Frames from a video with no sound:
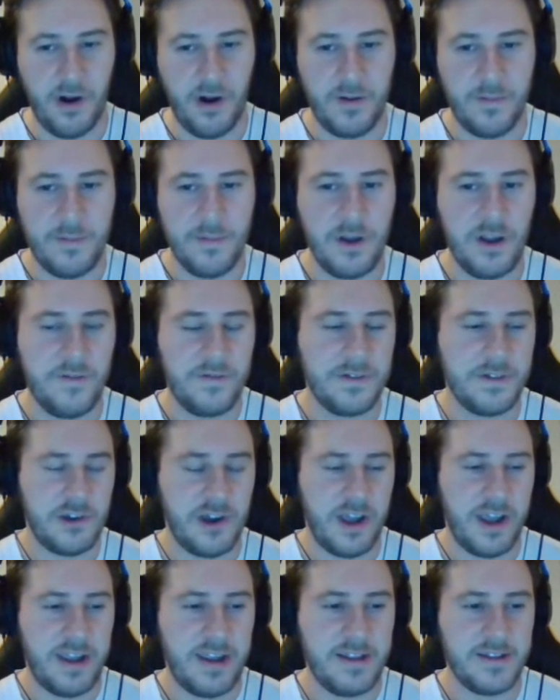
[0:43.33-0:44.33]
moving the
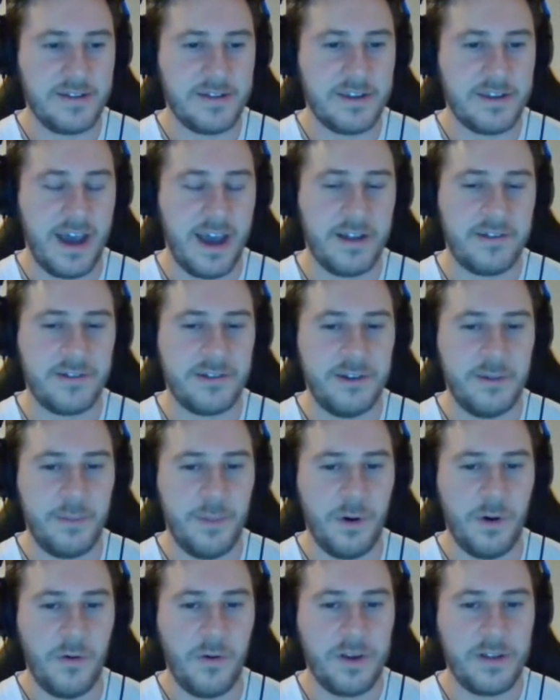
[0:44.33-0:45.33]
chains, catching the
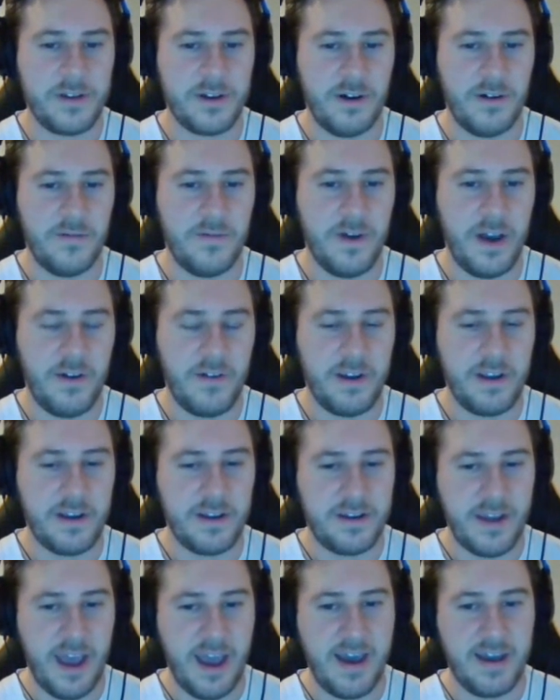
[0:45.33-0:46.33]
ball. He's got very
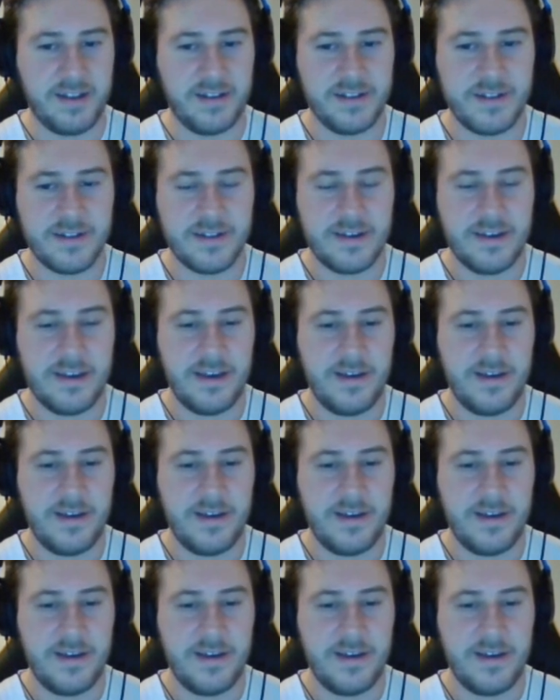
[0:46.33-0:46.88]
good hands.